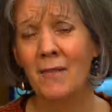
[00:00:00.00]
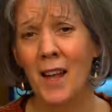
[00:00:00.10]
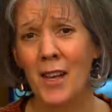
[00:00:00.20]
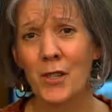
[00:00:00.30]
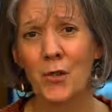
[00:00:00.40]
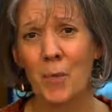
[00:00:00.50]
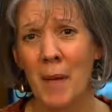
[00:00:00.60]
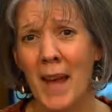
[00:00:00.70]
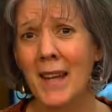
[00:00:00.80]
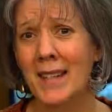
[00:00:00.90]
flushed your
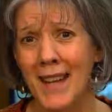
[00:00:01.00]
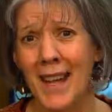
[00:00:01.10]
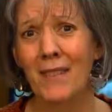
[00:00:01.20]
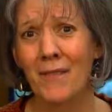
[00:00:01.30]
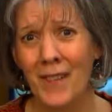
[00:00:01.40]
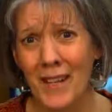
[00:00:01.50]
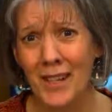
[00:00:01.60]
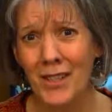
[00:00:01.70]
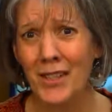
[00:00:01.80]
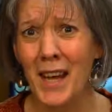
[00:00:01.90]
pet dead
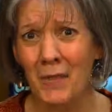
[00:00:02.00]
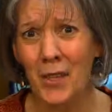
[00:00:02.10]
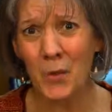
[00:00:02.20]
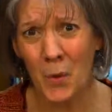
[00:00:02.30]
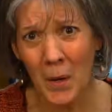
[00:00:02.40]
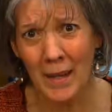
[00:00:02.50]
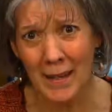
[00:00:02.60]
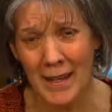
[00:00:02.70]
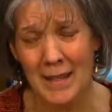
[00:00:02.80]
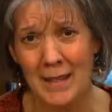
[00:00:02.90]
fish down the
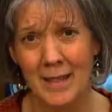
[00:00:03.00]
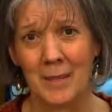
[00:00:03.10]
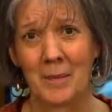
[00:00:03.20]
toilet.